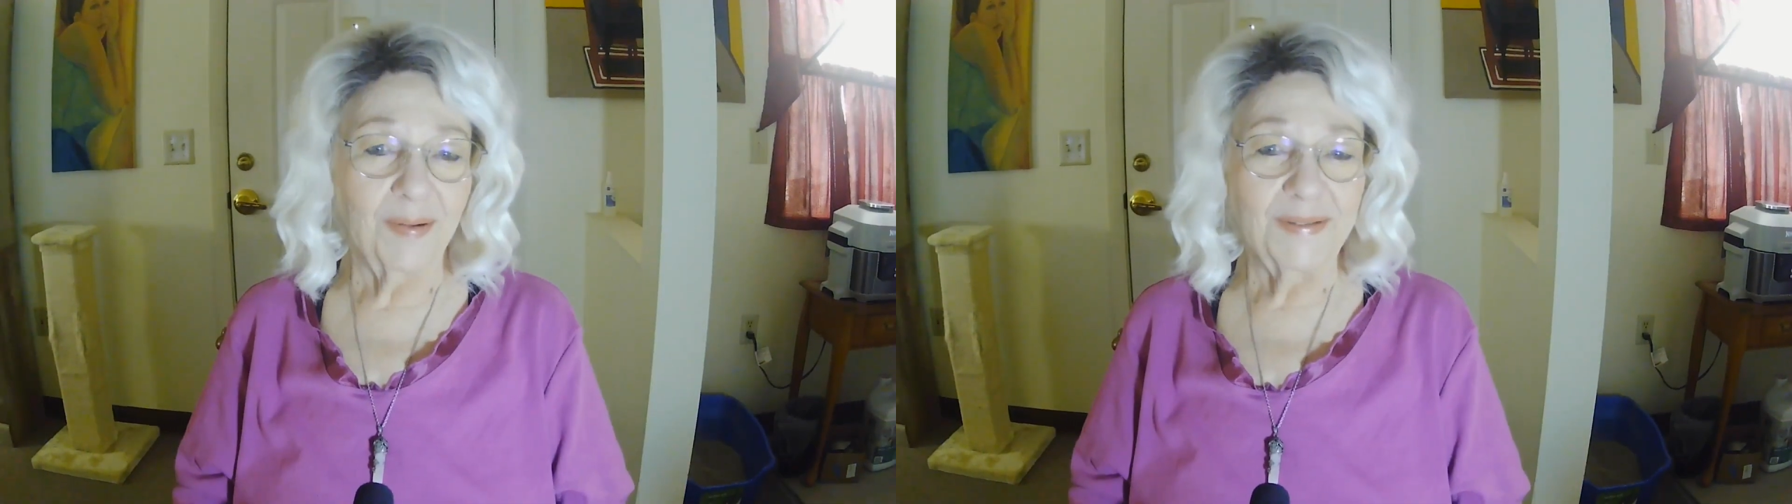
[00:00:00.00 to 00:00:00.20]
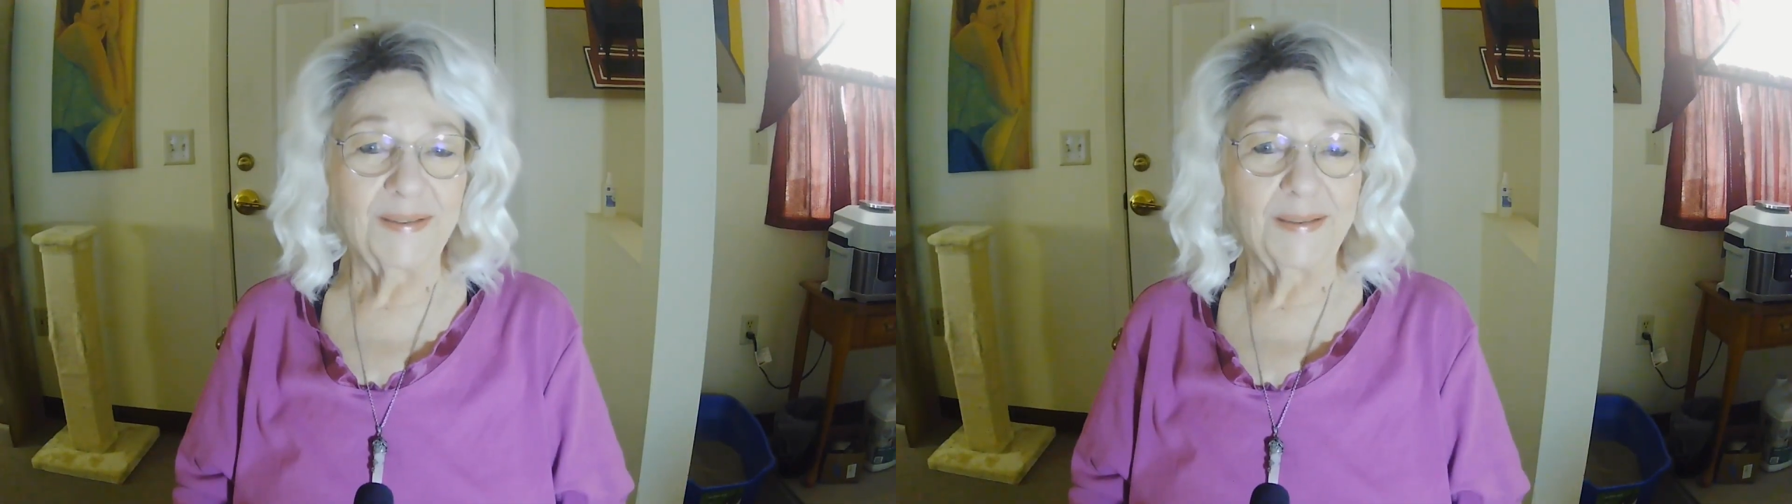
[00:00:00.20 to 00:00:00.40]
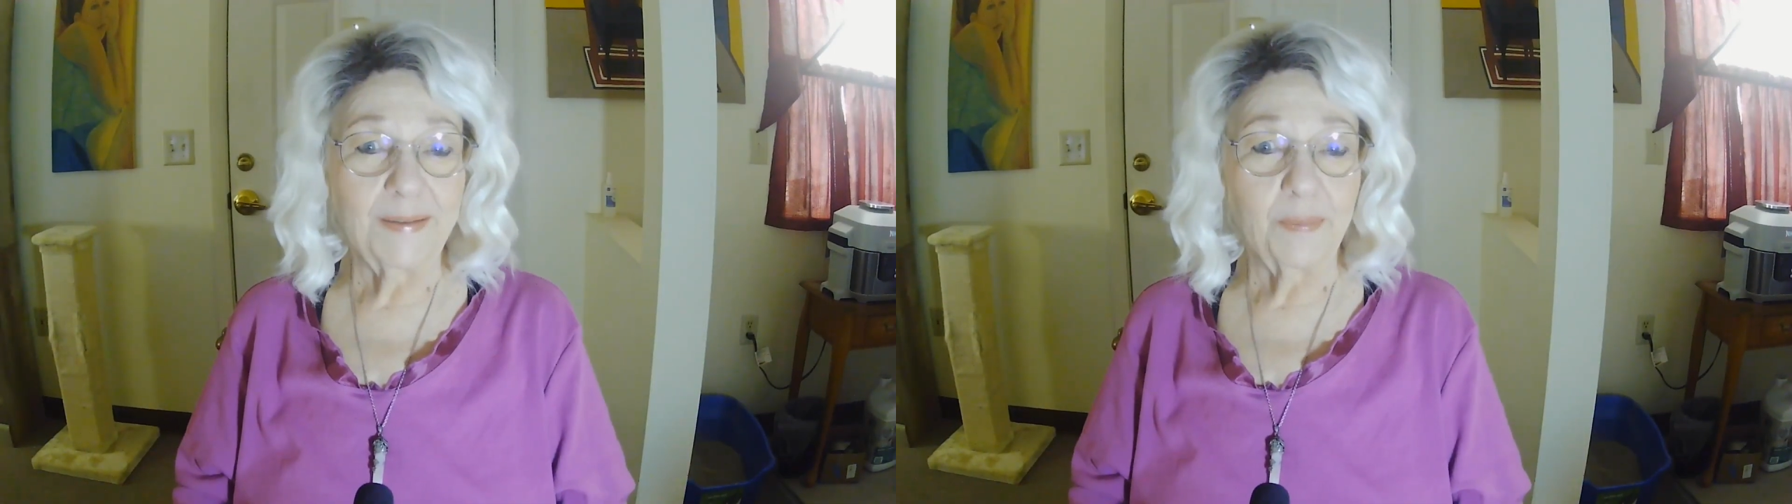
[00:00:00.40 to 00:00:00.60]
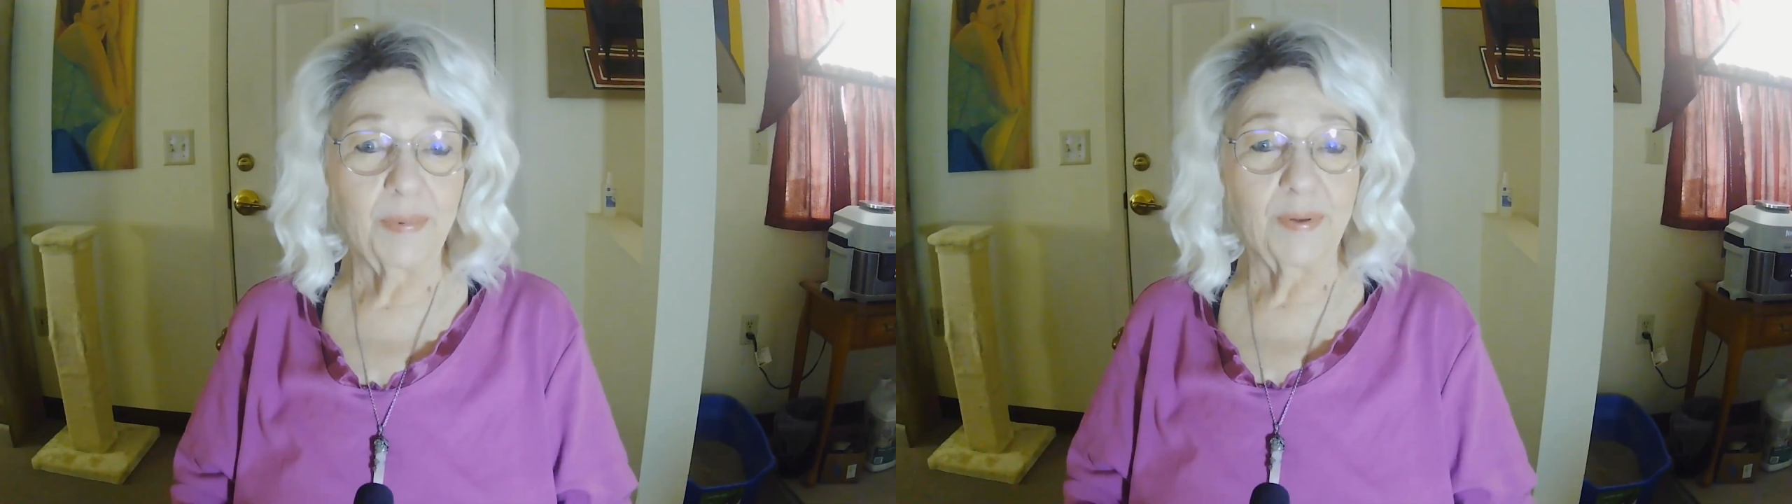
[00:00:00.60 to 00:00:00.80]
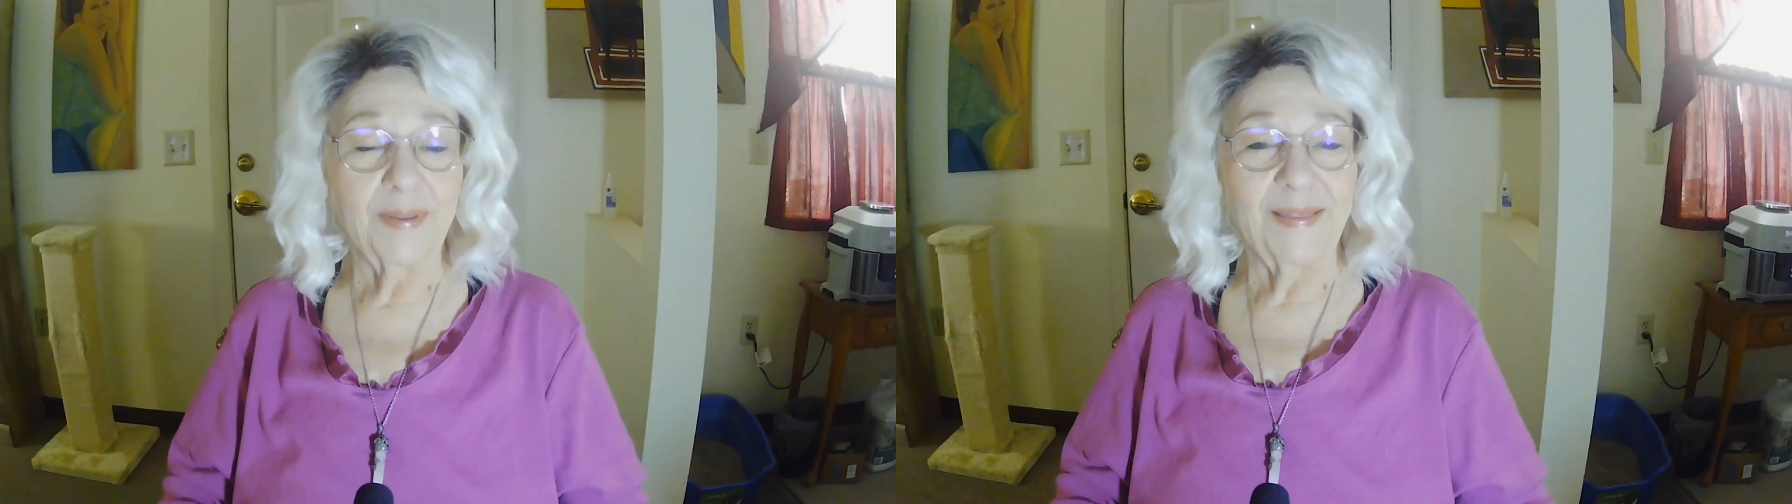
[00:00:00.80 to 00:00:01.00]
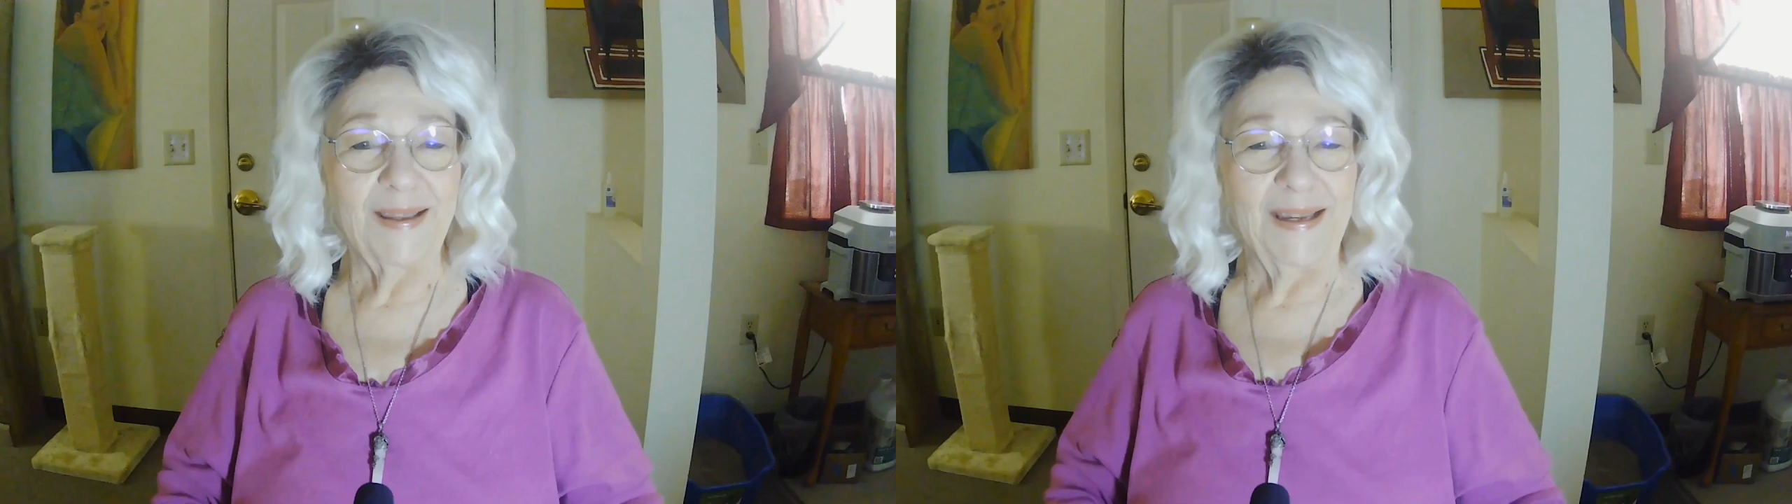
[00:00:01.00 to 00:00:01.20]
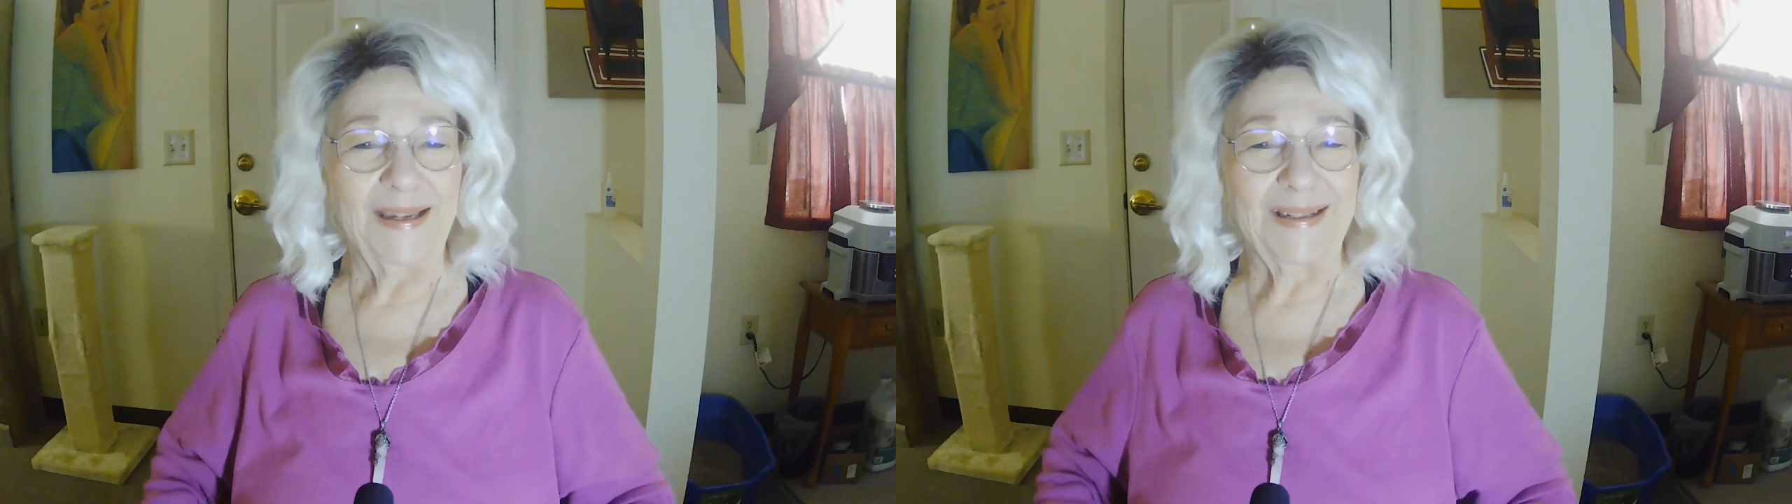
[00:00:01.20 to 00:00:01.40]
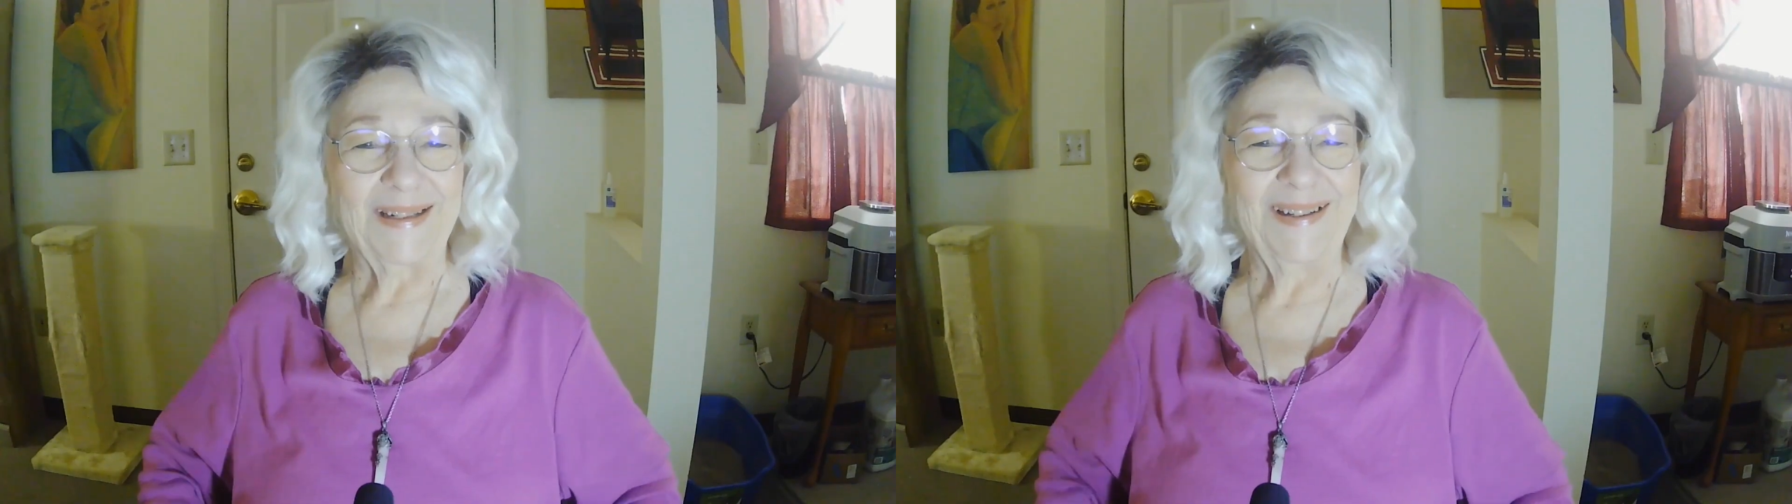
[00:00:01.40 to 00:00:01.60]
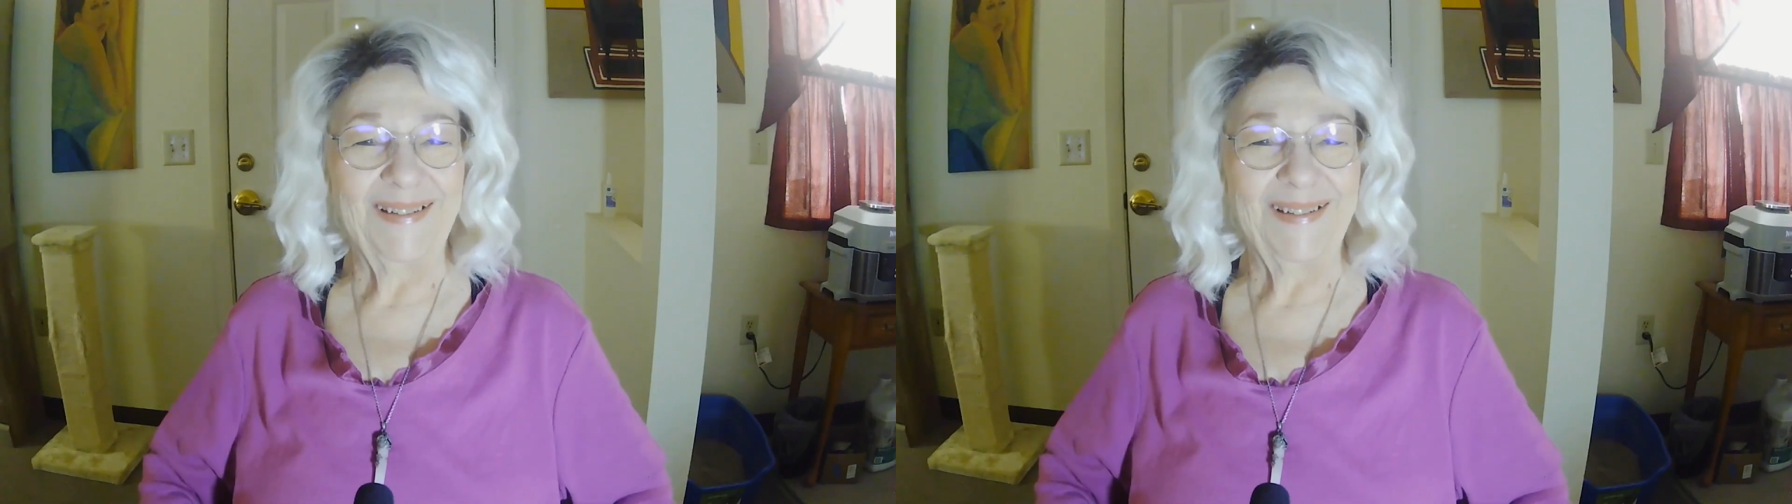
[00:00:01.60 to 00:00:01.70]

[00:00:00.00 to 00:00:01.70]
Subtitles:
it's still pretty thick.